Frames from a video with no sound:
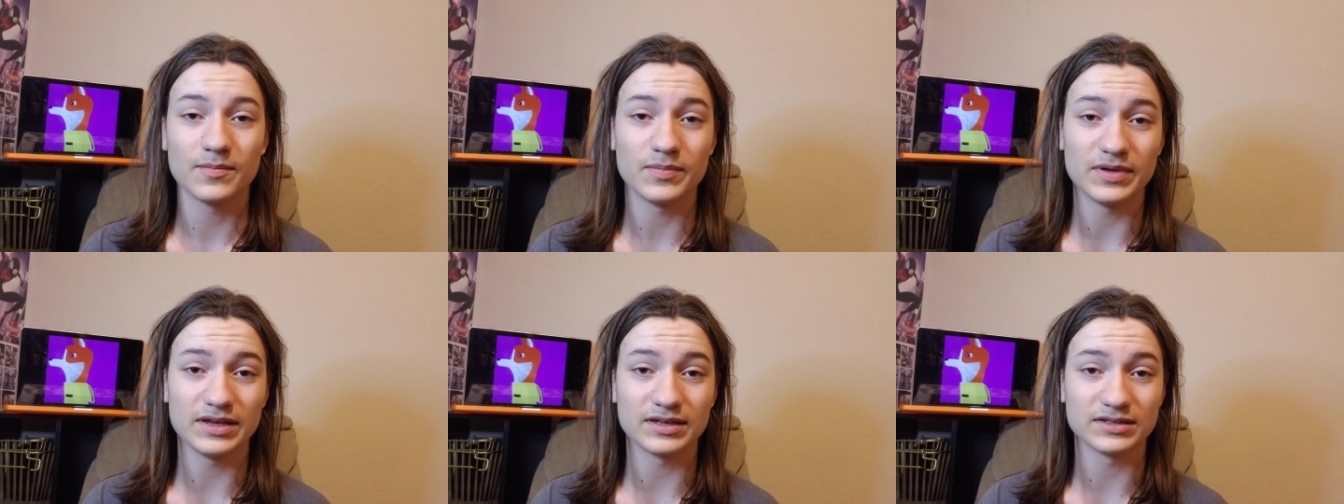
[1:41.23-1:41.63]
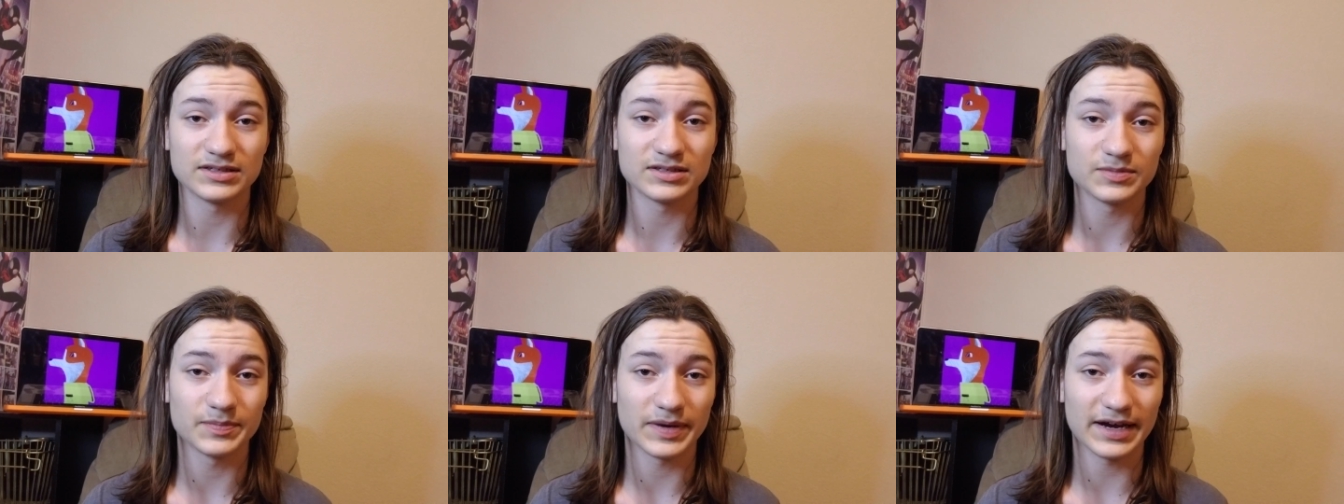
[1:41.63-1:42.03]
be
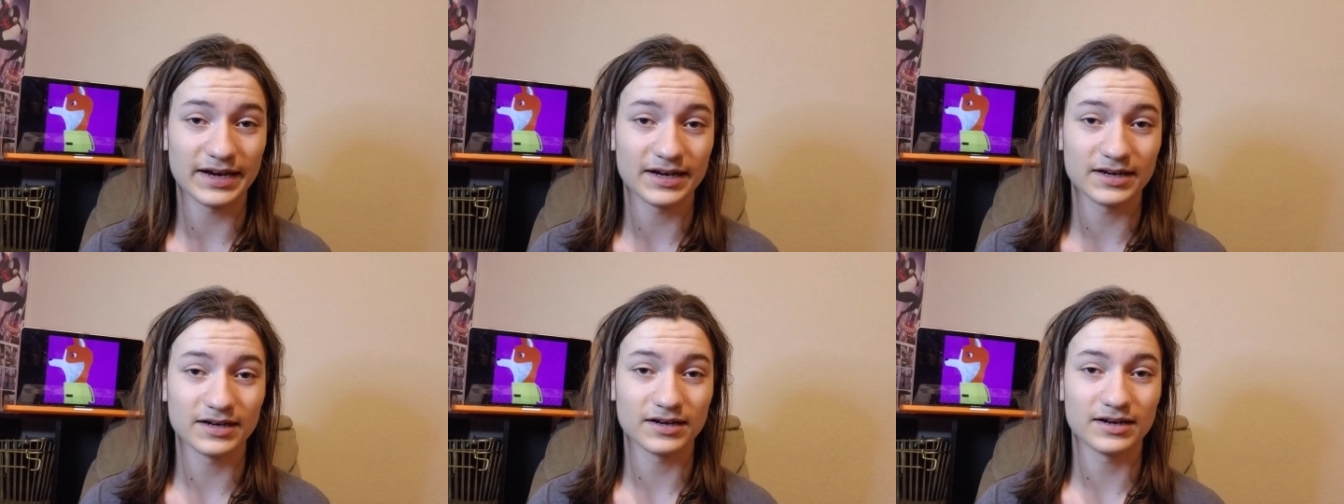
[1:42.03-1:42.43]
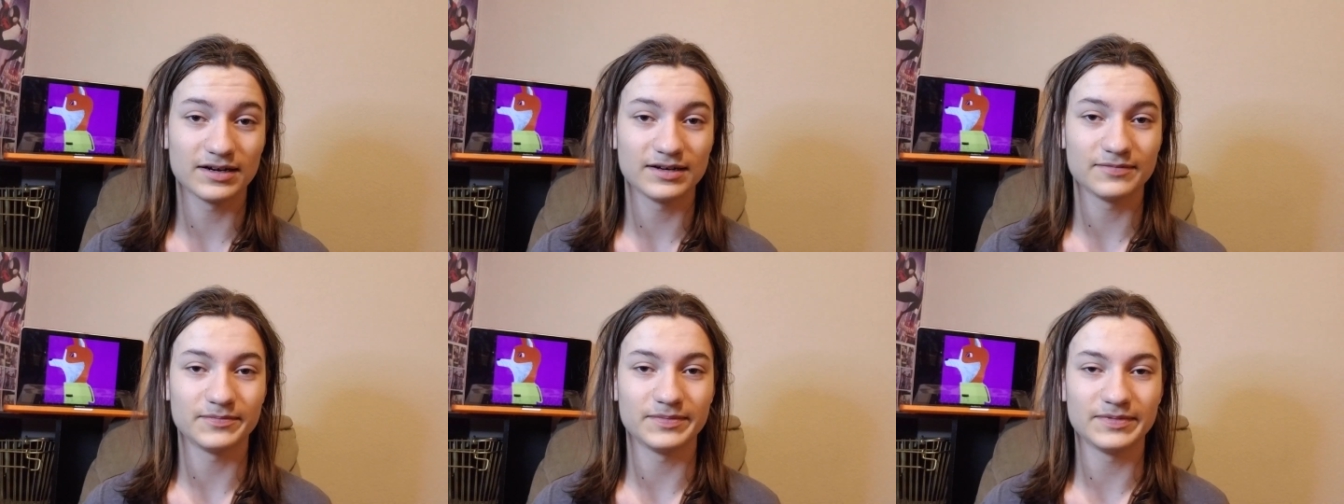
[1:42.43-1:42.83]
inspired,
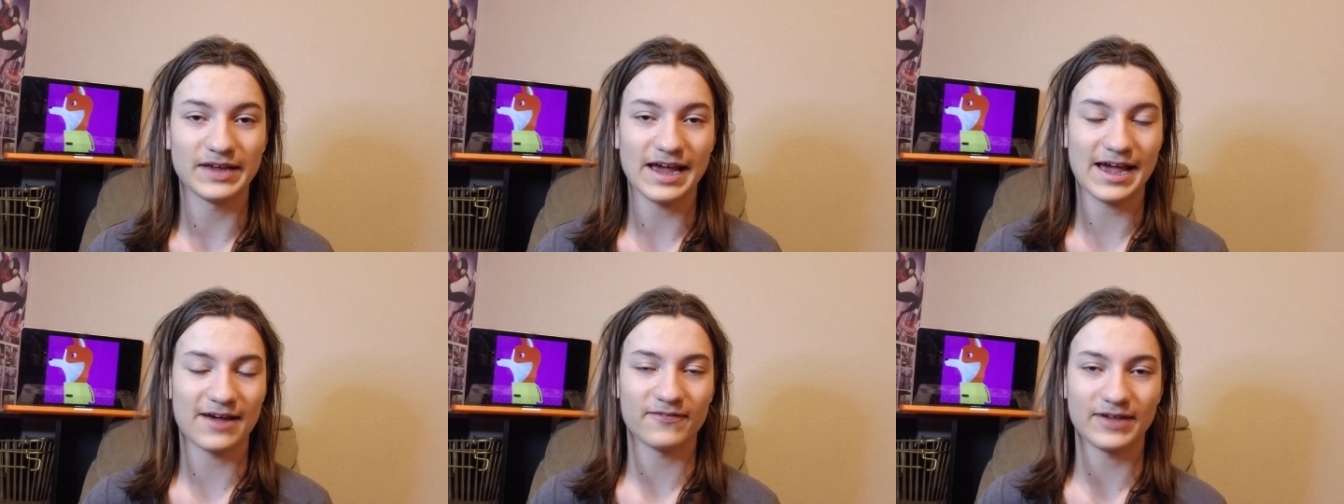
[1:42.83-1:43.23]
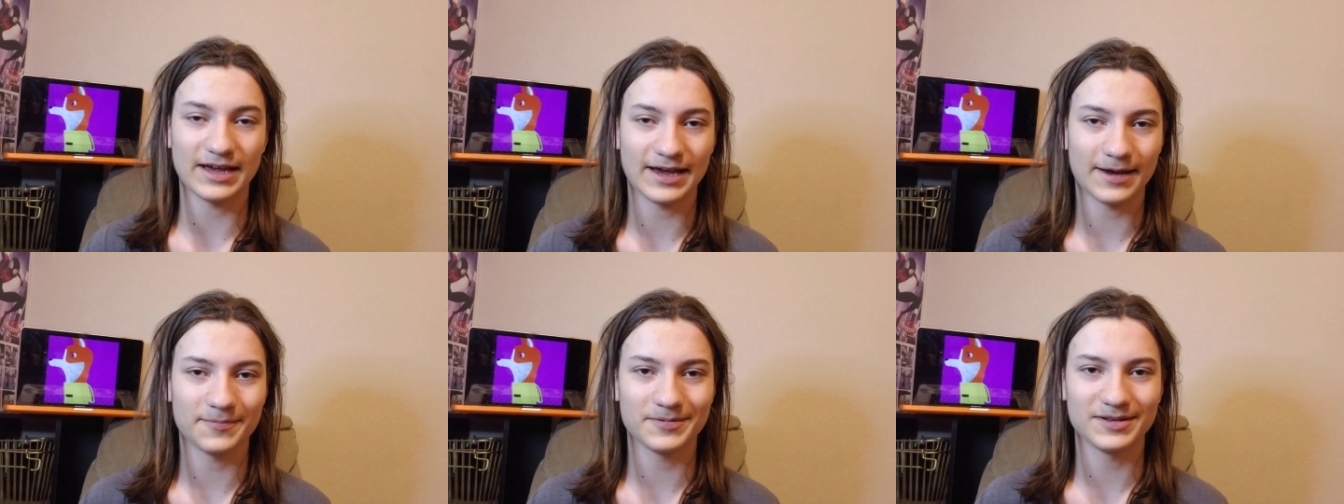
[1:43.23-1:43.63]
have
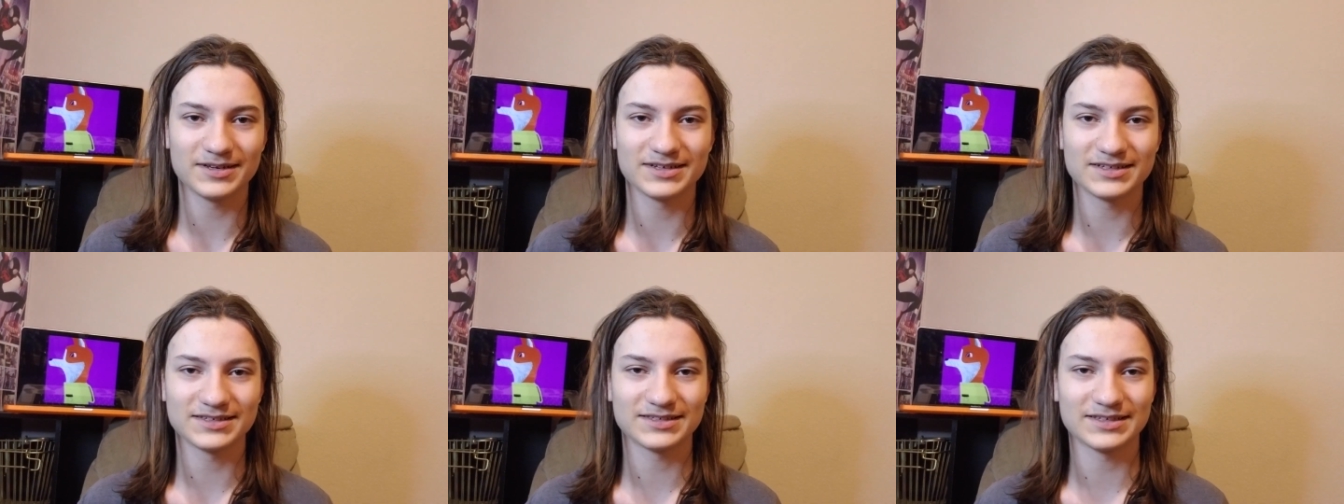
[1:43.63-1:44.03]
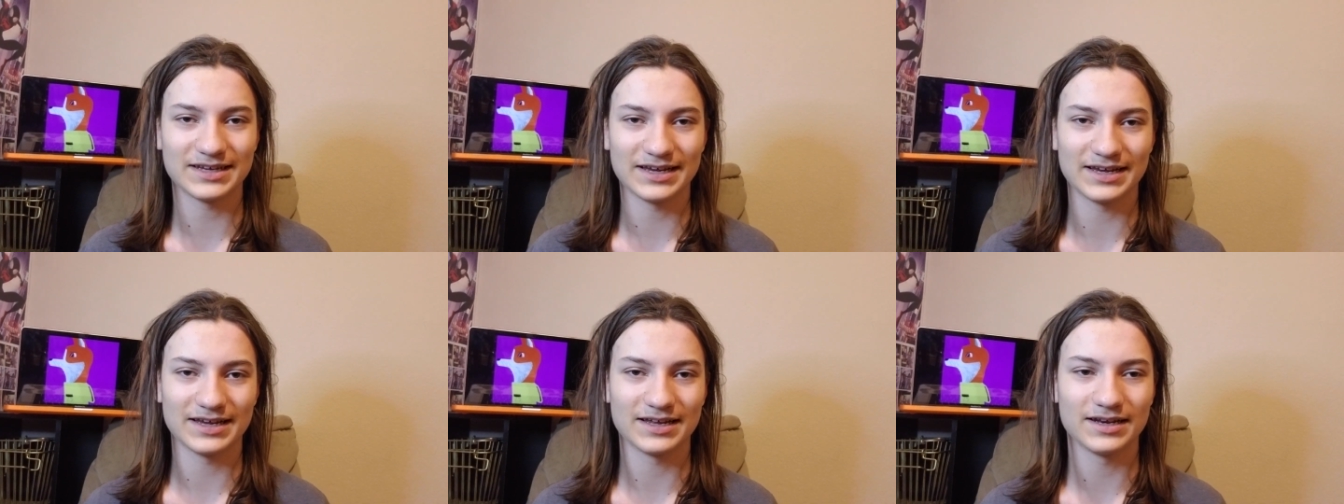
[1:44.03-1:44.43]
happiness,
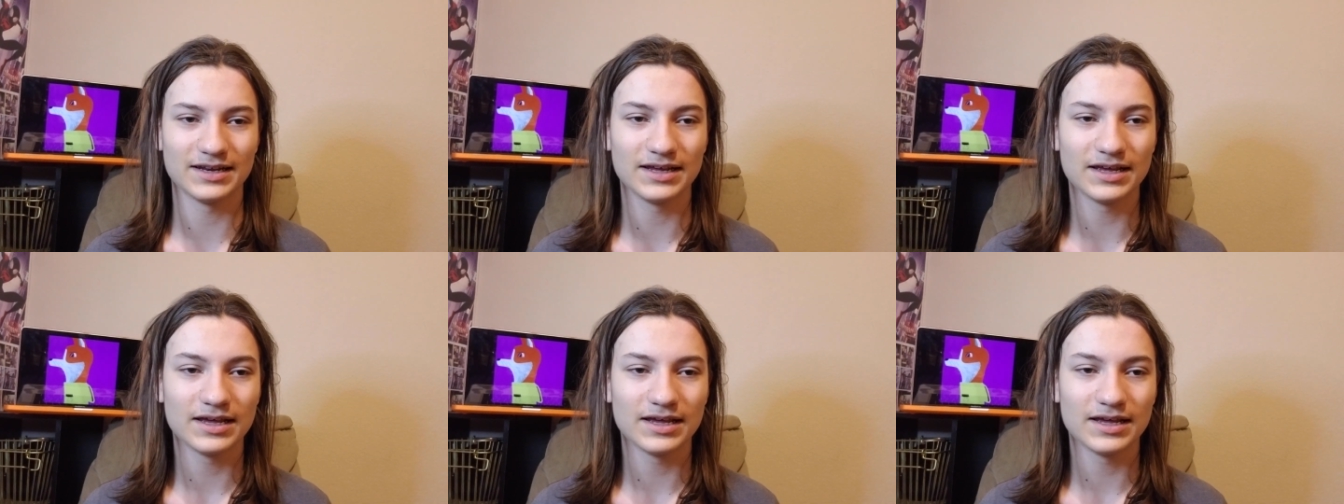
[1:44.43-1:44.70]
and